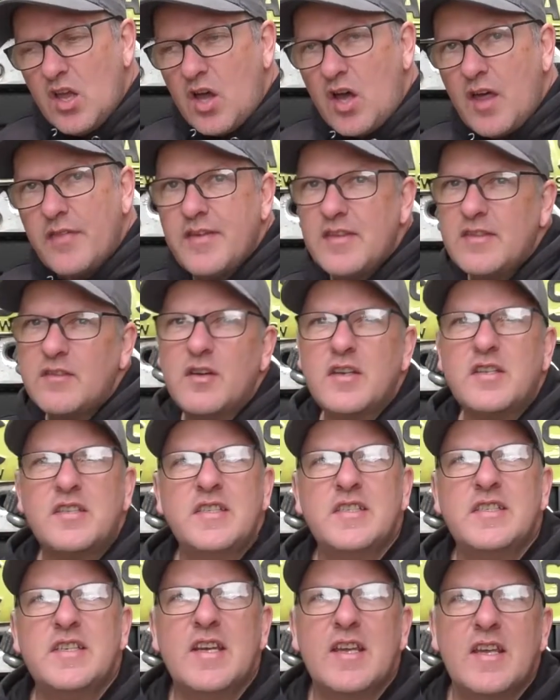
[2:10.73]
I think they're
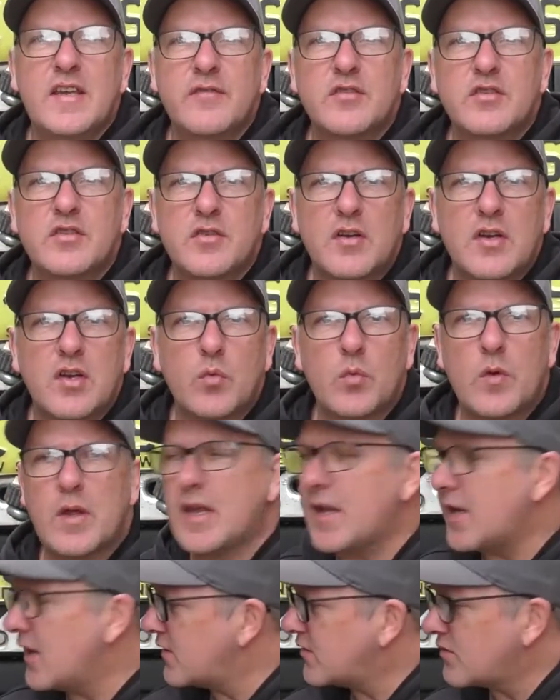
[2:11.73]
actually sent out an Australian
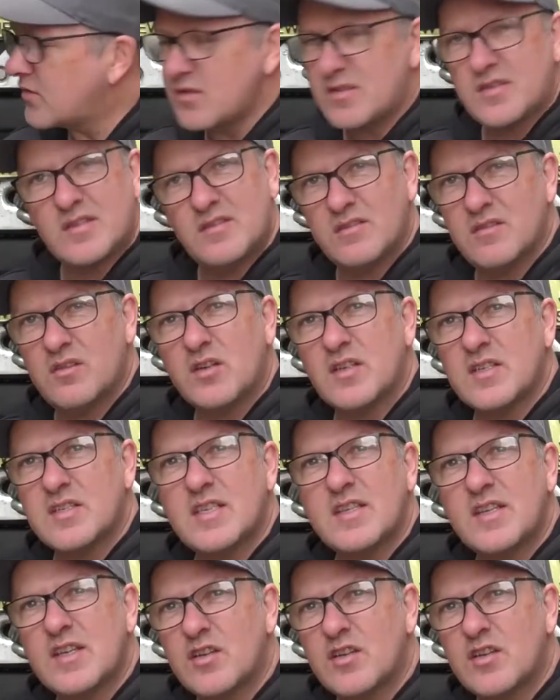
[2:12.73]
warehouse, because like I said,